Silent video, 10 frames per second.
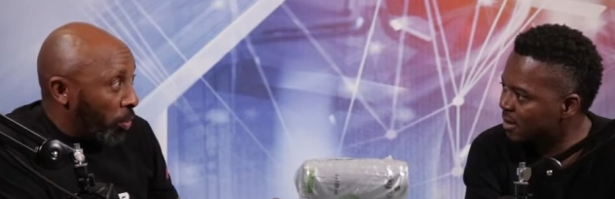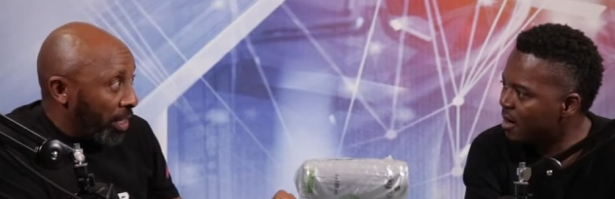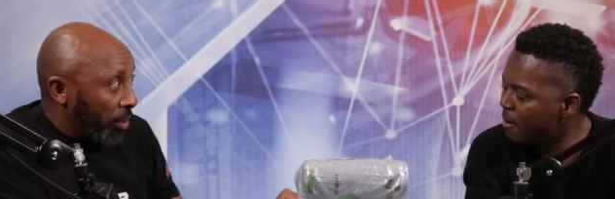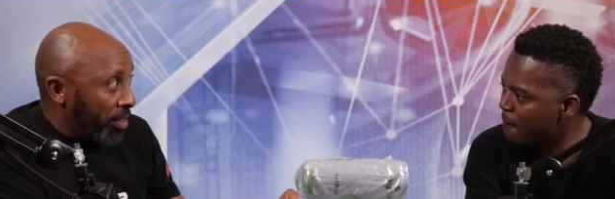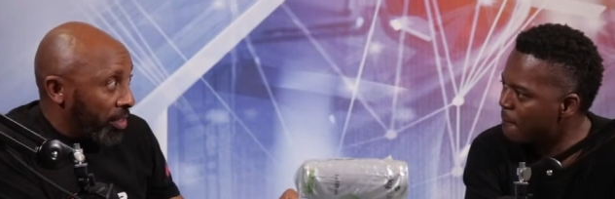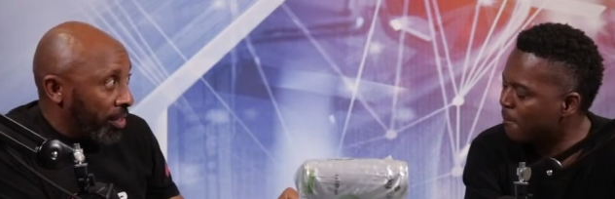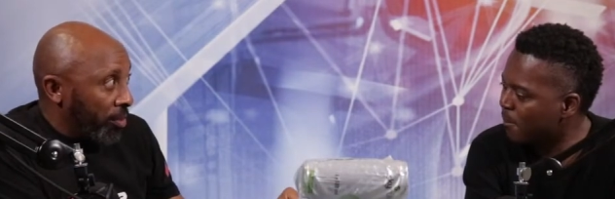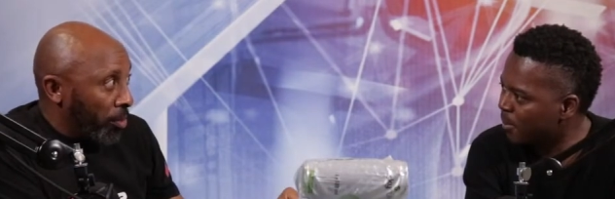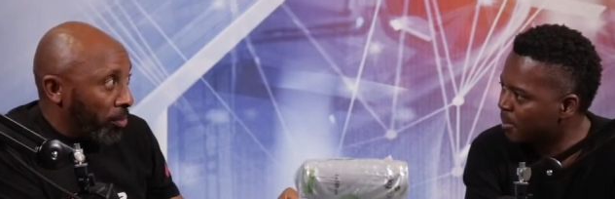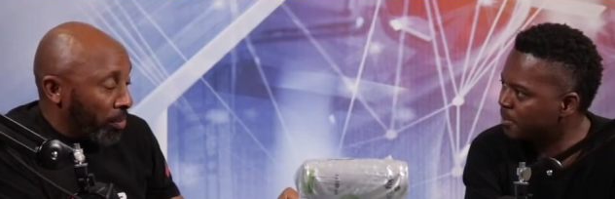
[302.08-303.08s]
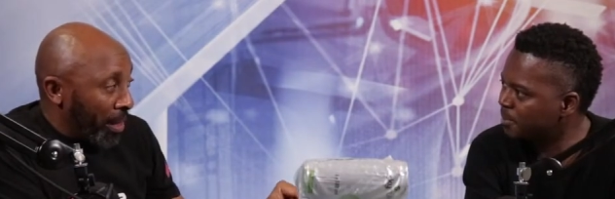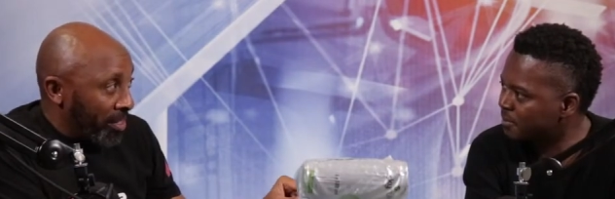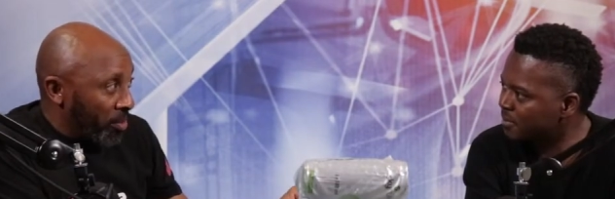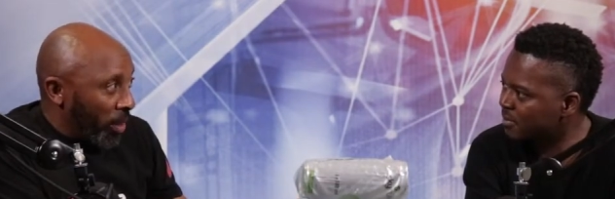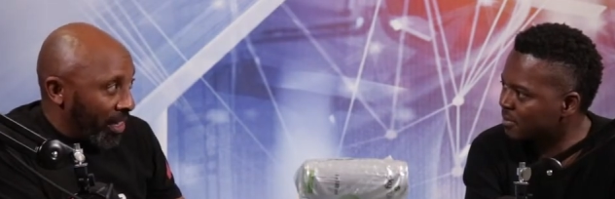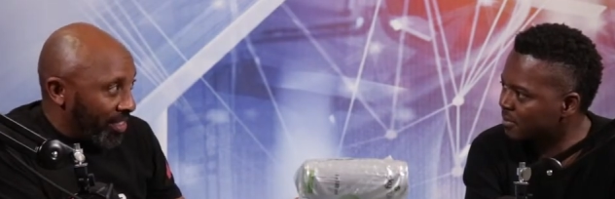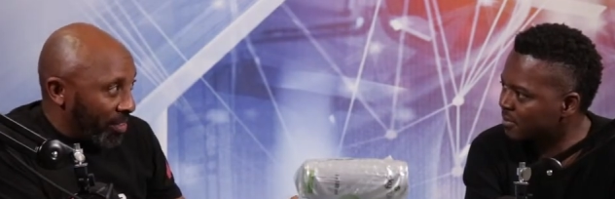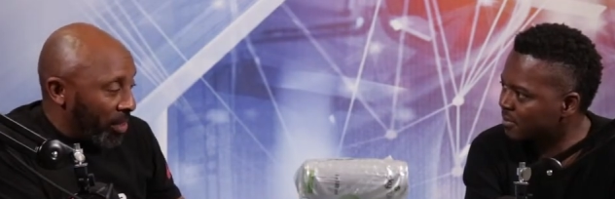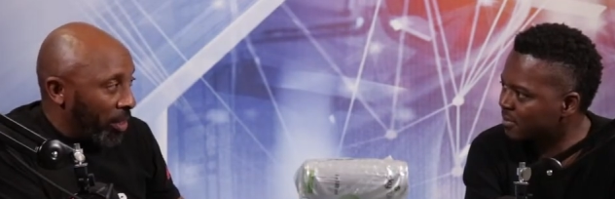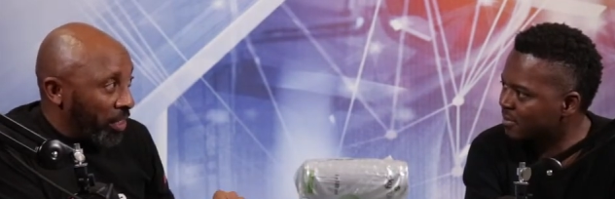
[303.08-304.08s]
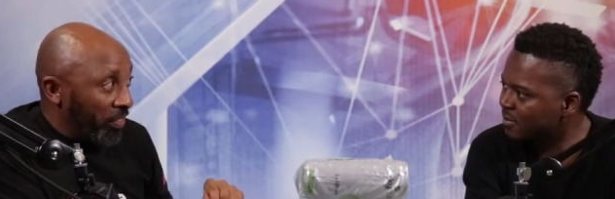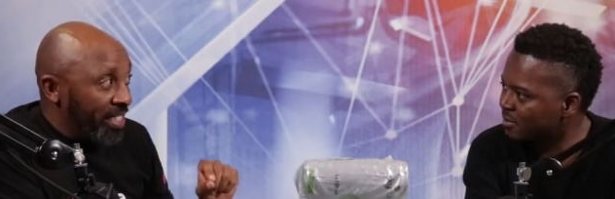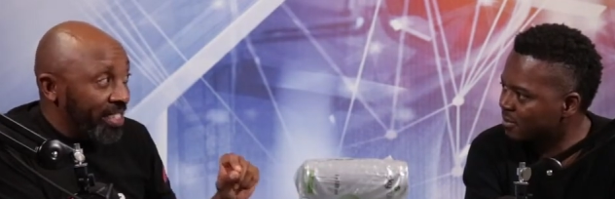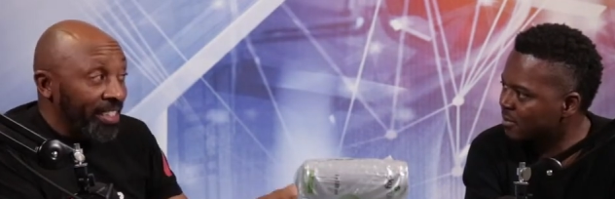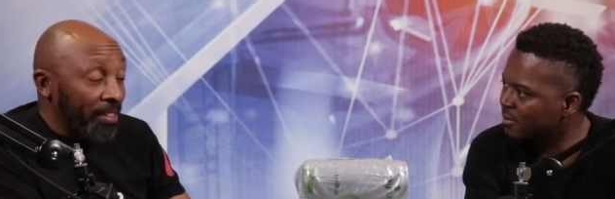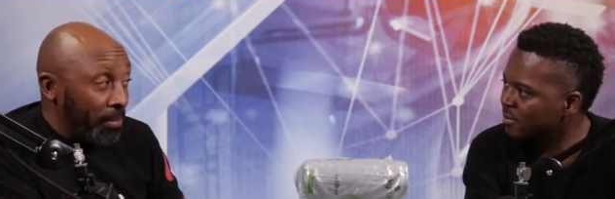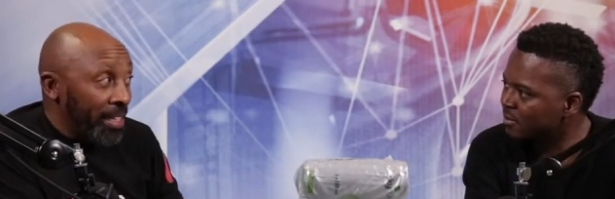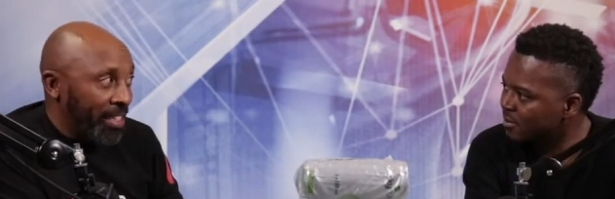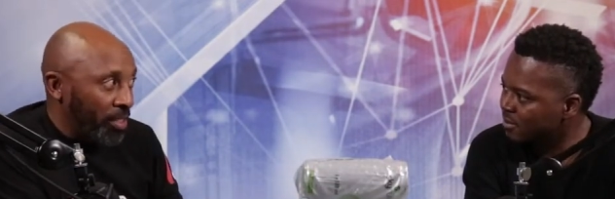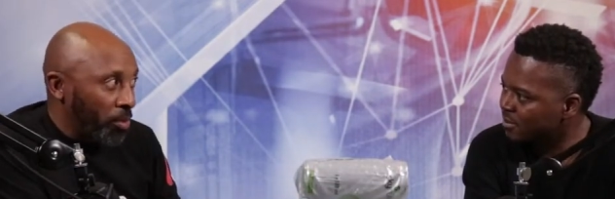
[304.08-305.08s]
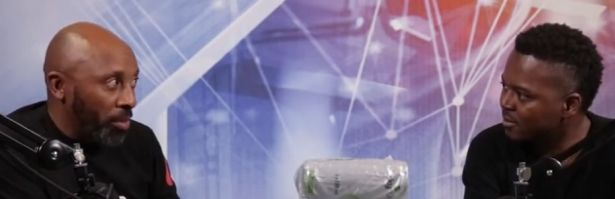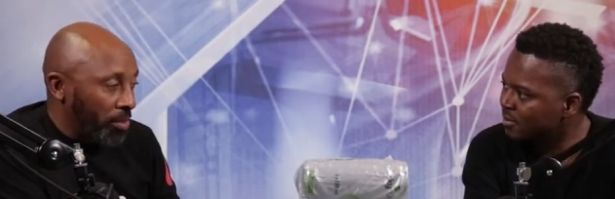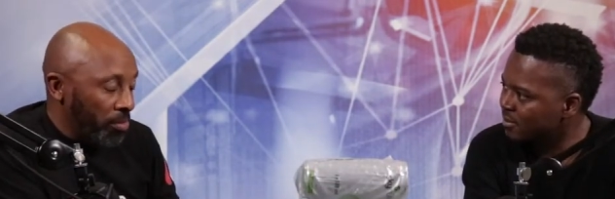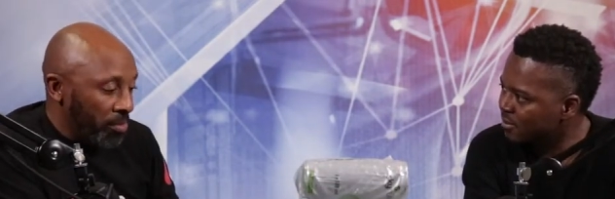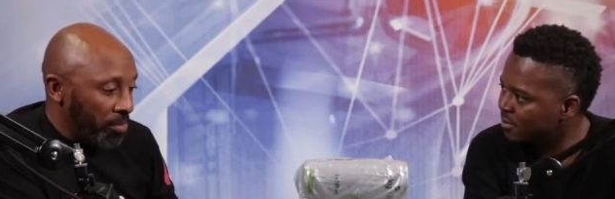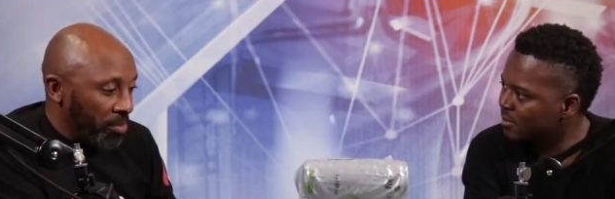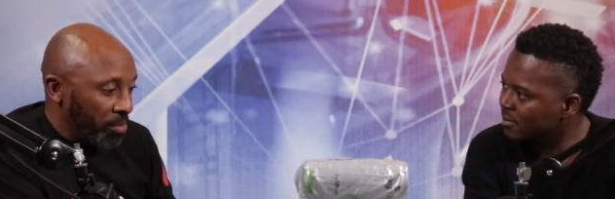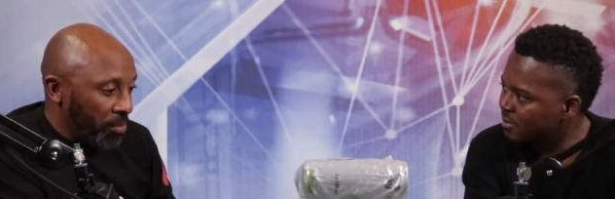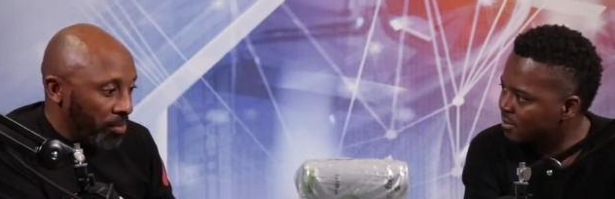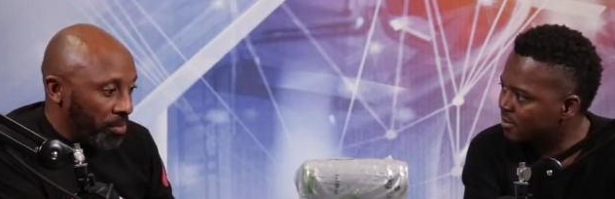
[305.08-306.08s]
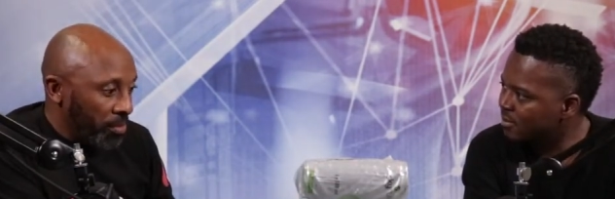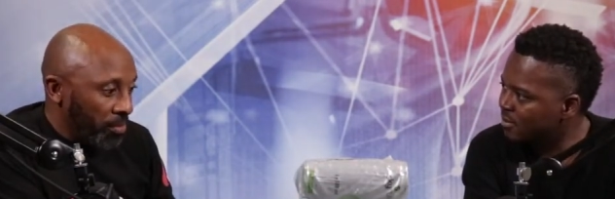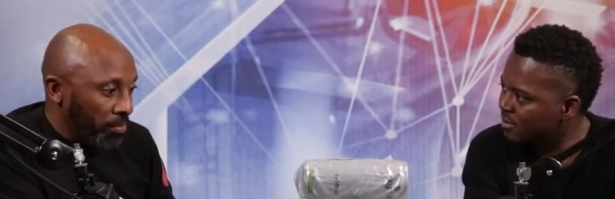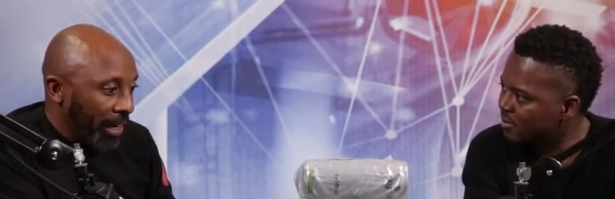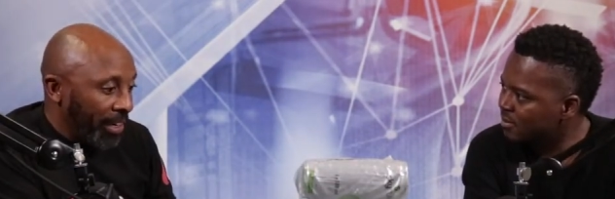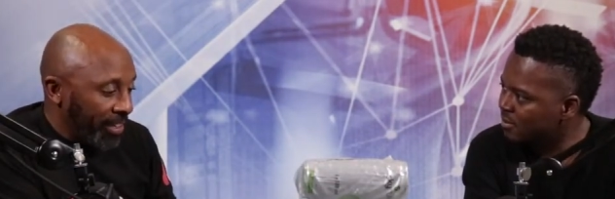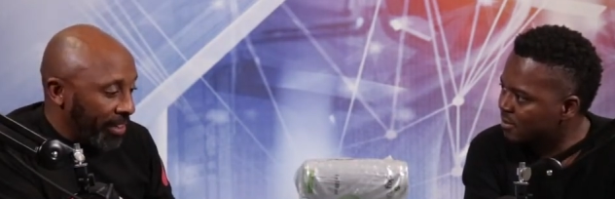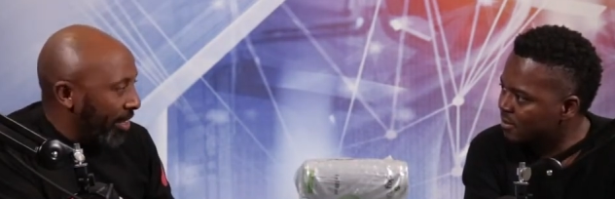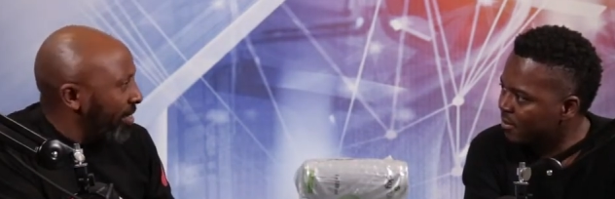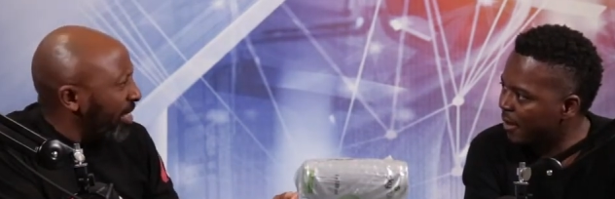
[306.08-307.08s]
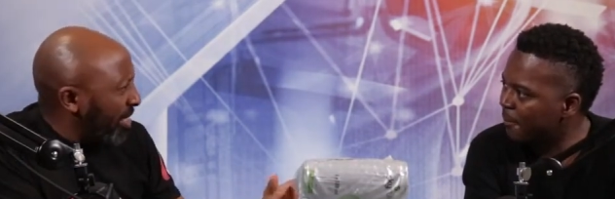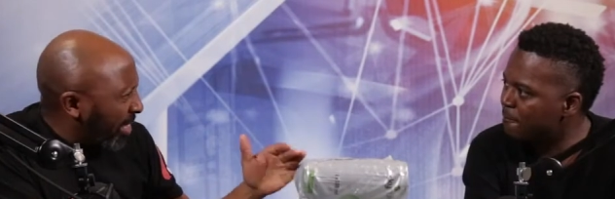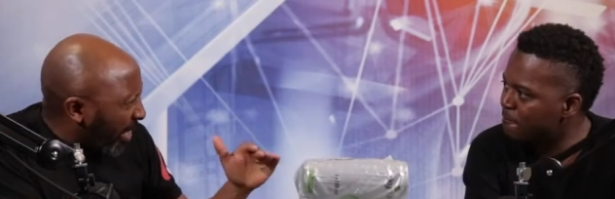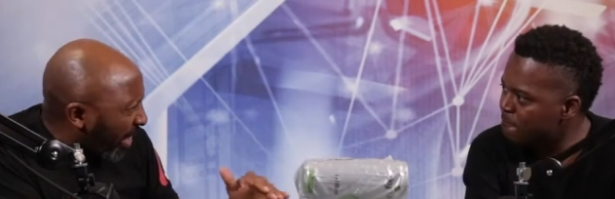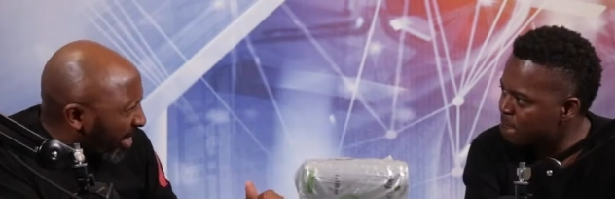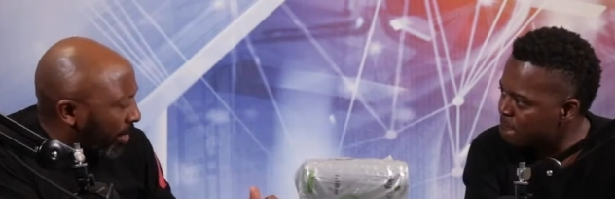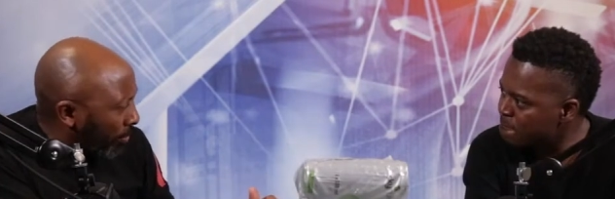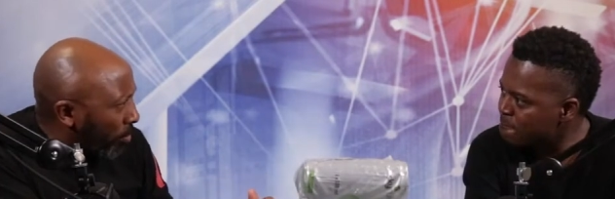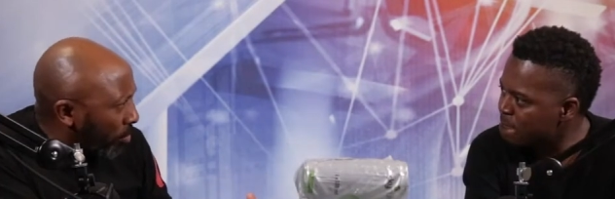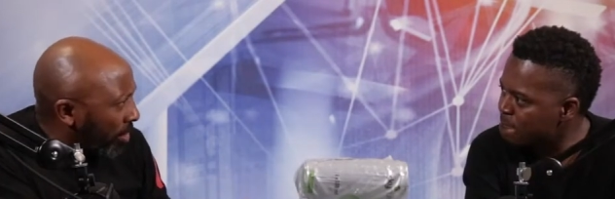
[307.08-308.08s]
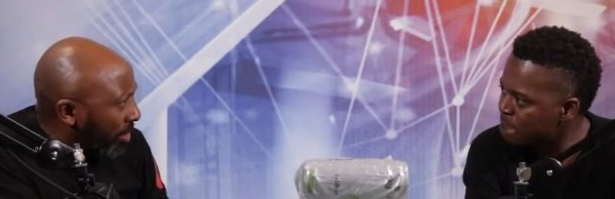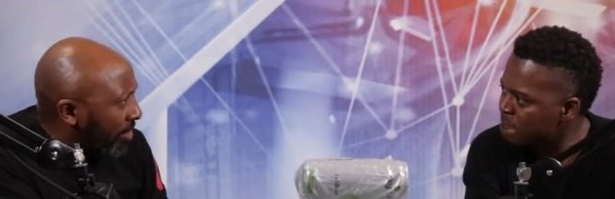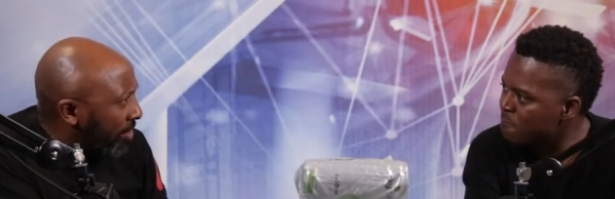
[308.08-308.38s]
Speaker 1: without compromising quality without even sending message to to to, to market that yeah. this is a lesser product.